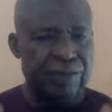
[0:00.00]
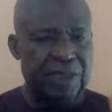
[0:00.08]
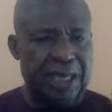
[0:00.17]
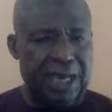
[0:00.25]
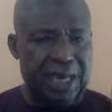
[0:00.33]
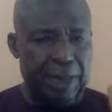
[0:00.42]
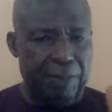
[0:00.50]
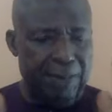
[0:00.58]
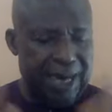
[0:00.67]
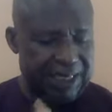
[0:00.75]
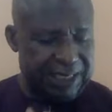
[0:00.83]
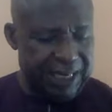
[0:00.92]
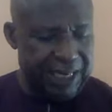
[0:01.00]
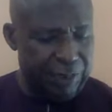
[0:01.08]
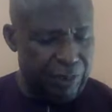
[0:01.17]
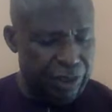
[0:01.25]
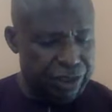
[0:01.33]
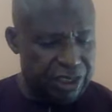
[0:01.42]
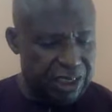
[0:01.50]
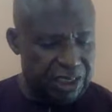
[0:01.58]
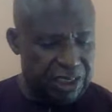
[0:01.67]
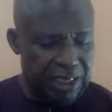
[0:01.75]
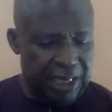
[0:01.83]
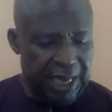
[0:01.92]
In the mighty name of Jesus.
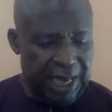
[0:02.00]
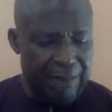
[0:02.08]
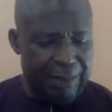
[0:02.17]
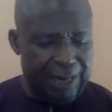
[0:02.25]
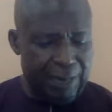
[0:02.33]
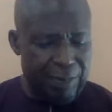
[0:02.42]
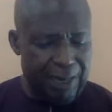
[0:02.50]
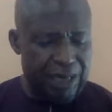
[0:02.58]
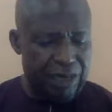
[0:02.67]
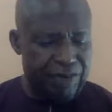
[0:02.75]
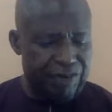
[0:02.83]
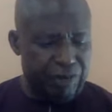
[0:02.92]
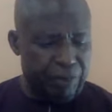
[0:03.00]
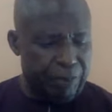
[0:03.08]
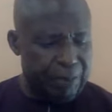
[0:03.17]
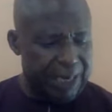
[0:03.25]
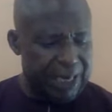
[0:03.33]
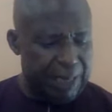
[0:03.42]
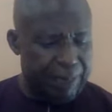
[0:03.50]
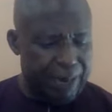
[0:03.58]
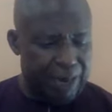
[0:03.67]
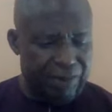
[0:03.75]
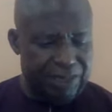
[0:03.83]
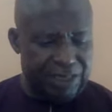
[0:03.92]
And by the mandate of heaven upon us and the
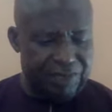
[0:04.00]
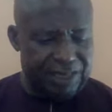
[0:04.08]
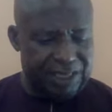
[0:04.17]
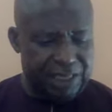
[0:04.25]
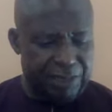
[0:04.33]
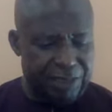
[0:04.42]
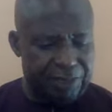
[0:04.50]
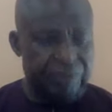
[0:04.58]
powers invested in me,